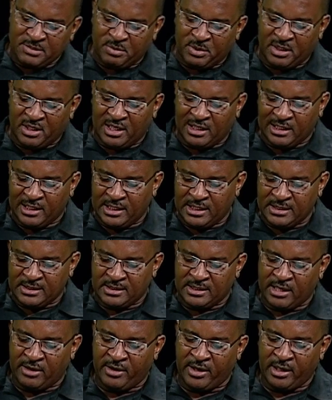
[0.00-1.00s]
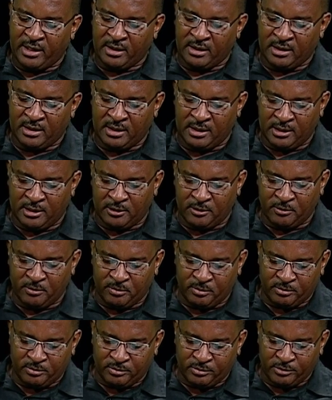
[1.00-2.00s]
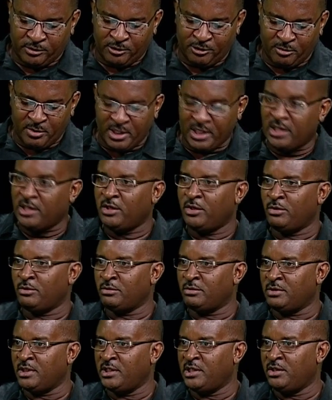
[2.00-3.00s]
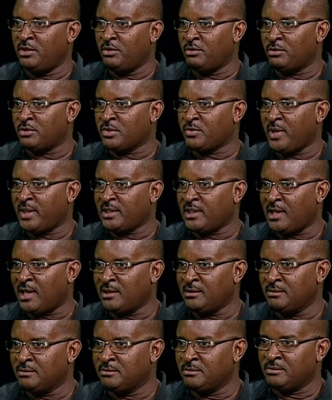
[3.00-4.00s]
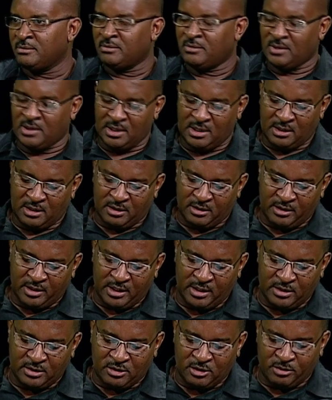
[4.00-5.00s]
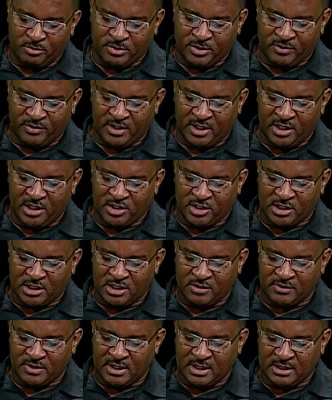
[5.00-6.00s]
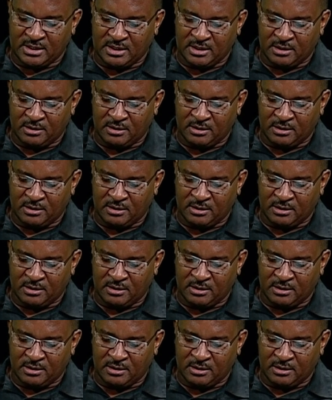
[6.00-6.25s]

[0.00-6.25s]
but not least, Derek, you've been in the news quite a lot. in terms of the initiatives that